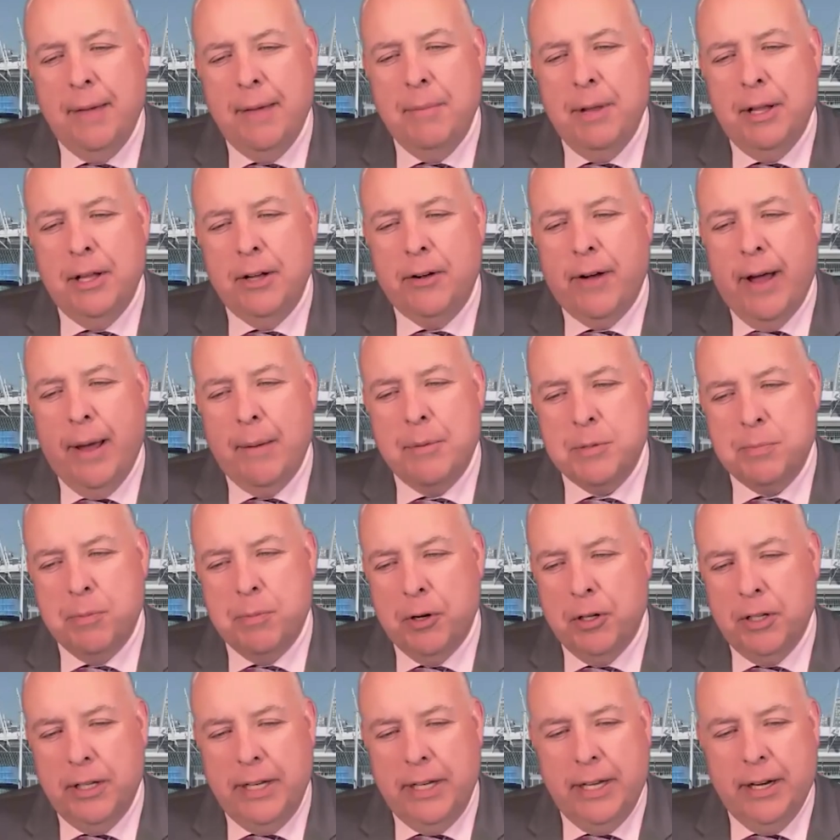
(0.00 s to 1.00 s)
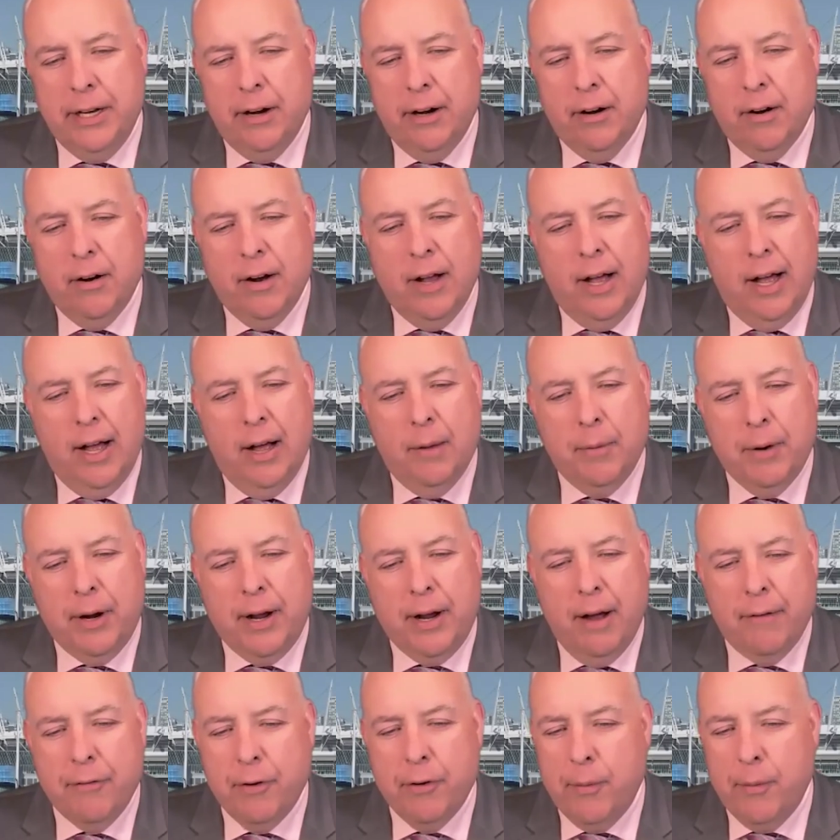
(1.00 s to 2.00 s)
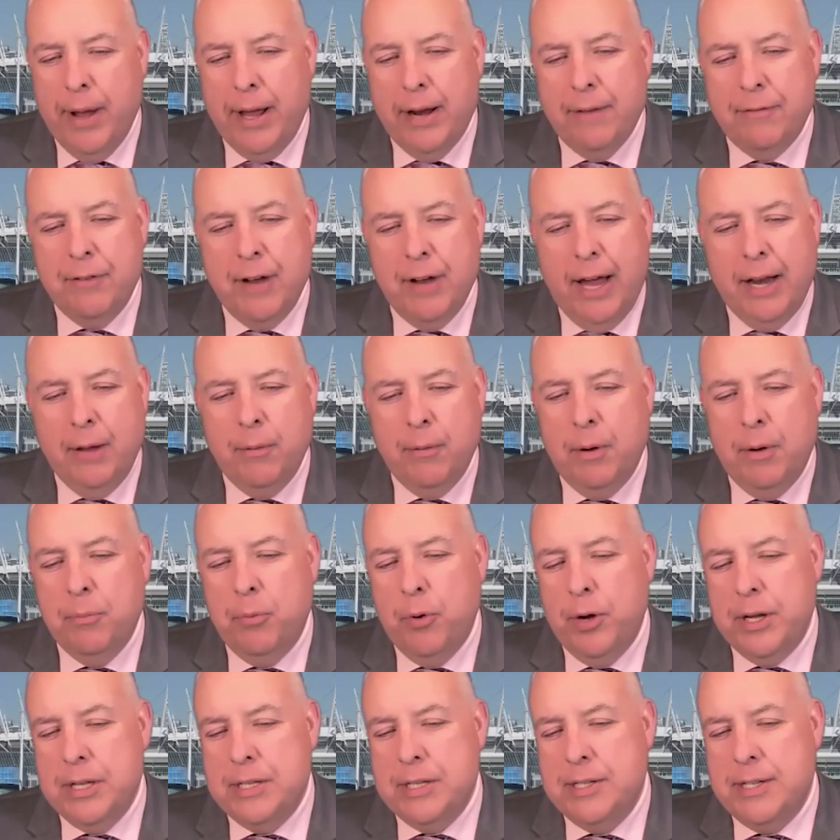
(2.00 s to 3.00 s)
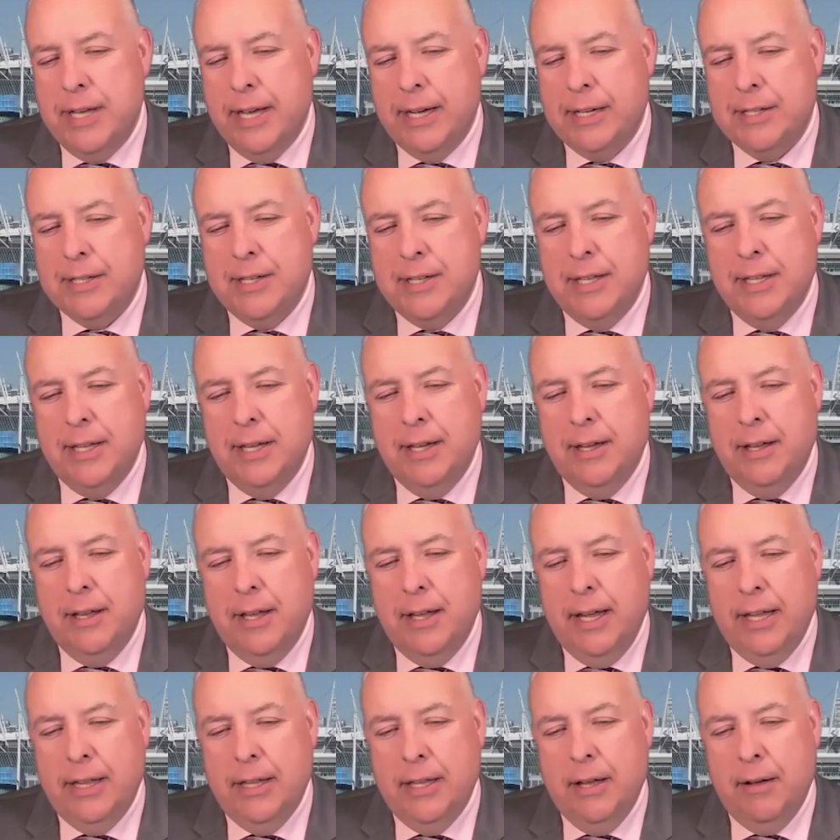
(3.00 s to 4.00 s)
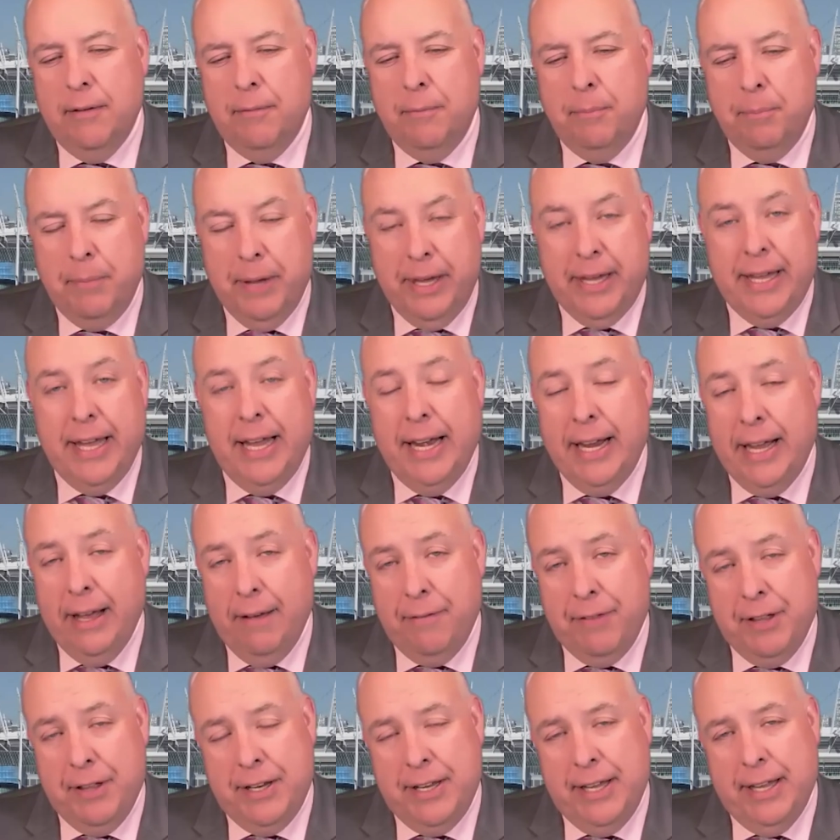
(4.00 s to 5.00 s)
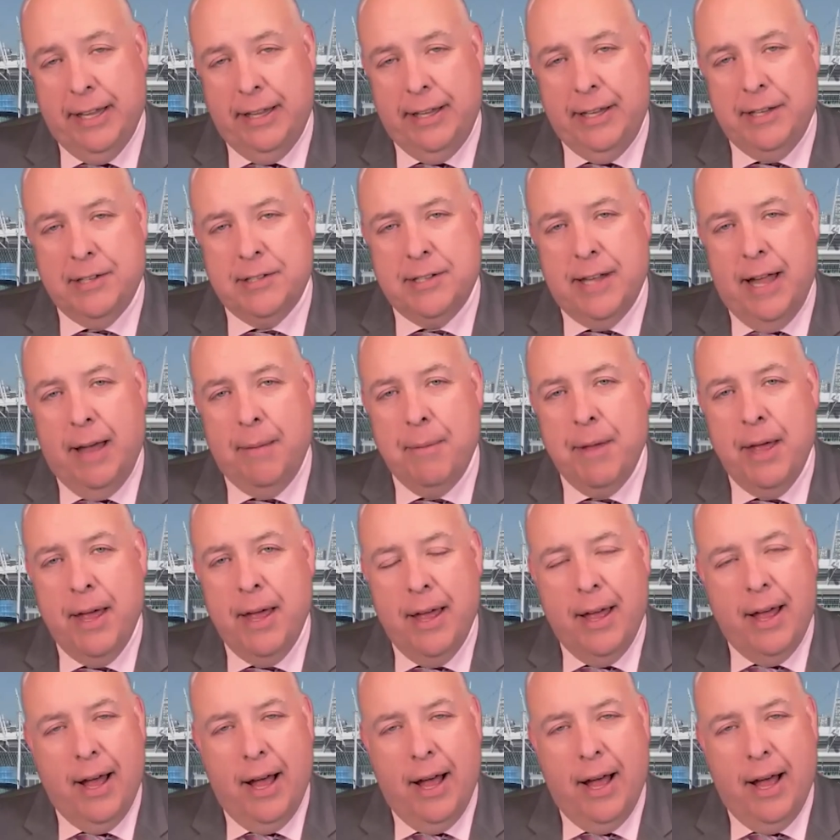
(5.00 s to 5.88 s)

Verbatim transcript: milligrams per liter, uh, recovery rate of 91.6 in the in the beginning of the DLE step.